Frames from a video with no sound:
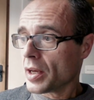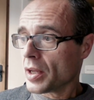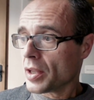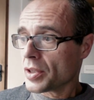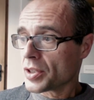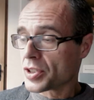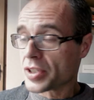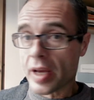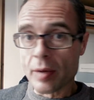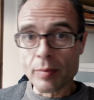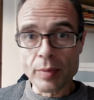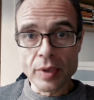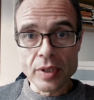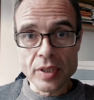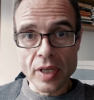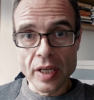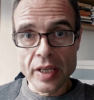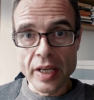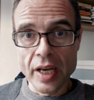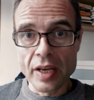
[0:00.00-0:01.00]
The statement
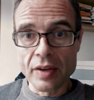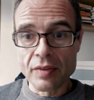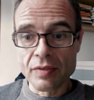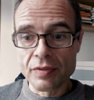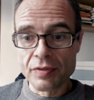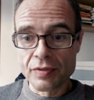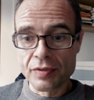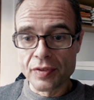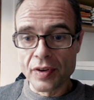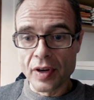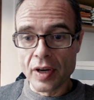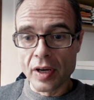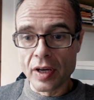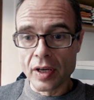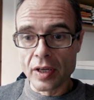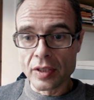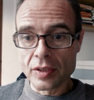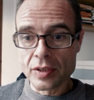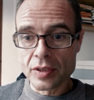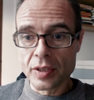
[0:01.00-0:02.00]
I gave
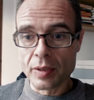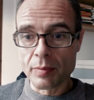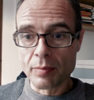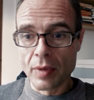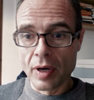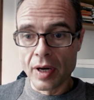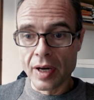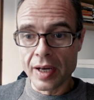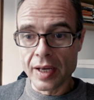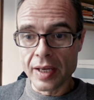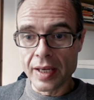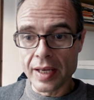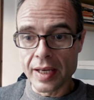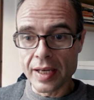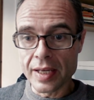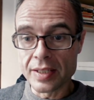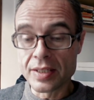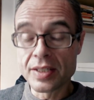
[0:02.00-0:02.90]
at my